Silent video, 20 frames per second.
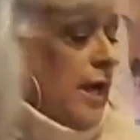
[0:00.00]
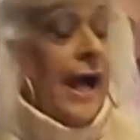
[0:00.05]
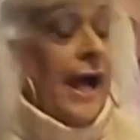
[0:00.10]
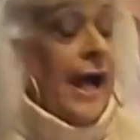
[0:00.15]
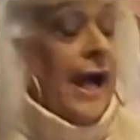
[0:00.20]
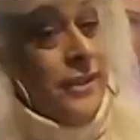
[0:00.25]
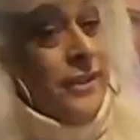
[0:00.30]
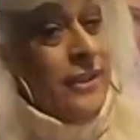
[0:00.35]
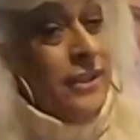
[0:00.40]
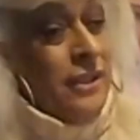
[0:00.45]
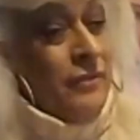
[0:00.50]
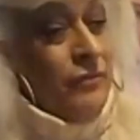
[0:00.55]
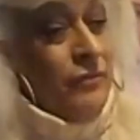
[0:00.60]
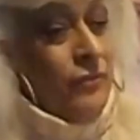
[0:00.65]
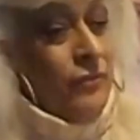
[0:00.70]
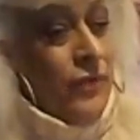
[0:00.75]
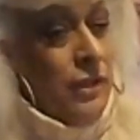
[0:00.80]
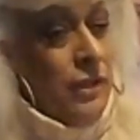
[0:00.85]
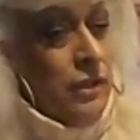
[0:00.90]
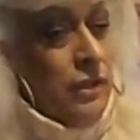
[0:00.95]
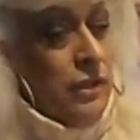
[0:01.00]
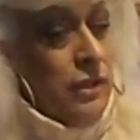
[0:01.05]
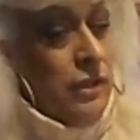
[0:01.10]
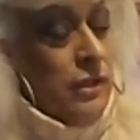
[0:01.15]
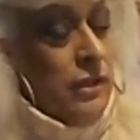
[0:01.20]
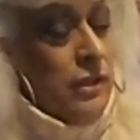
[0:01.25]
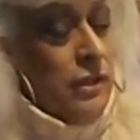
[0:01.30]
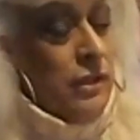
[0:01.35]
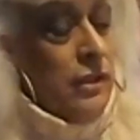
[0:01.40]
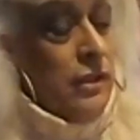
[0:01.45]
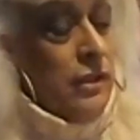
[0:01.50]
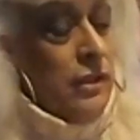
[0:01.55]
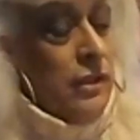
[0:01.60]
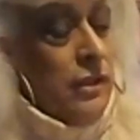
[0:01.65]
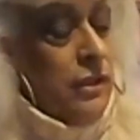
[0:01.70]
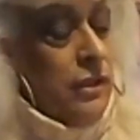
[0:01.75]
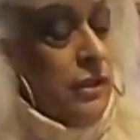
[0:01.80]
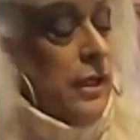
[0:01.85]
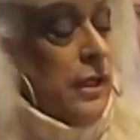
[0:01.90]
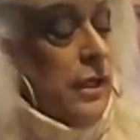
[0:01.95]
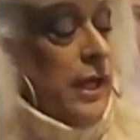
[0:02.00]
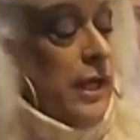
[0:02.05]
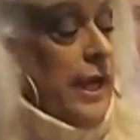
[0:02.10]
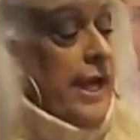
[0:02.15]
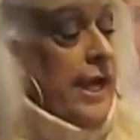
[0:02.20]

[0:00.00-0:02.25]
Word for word: one different. I added